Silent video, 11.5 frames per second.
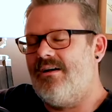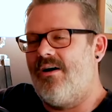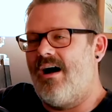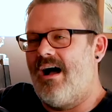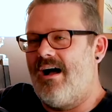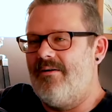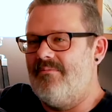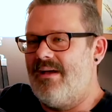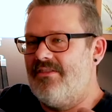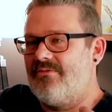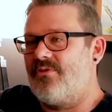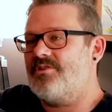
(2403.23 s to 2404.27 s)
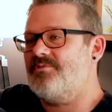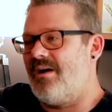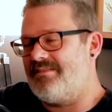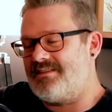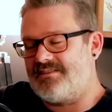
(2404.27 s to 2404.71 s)
Um, and the first one
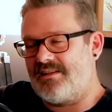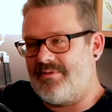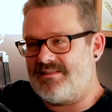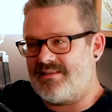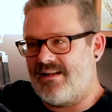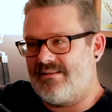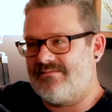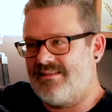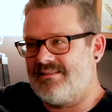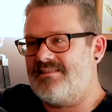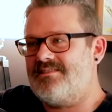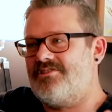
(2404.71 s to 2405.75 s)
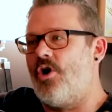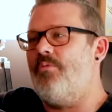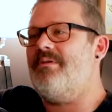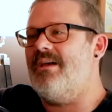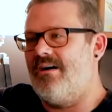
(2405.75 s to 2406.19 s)
obviously is going to be setting the
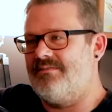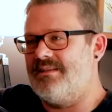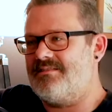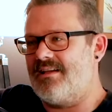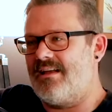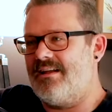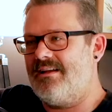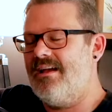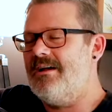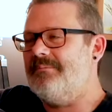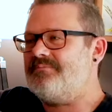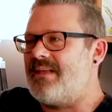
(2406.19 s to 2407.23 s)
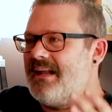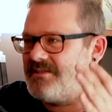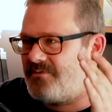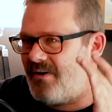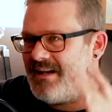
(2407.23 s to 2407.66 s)
dystopia of this setting, and
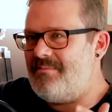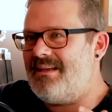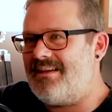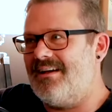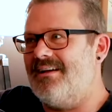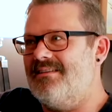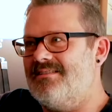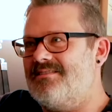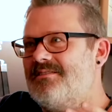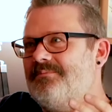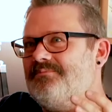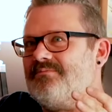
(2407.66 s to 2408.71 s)
it's funny because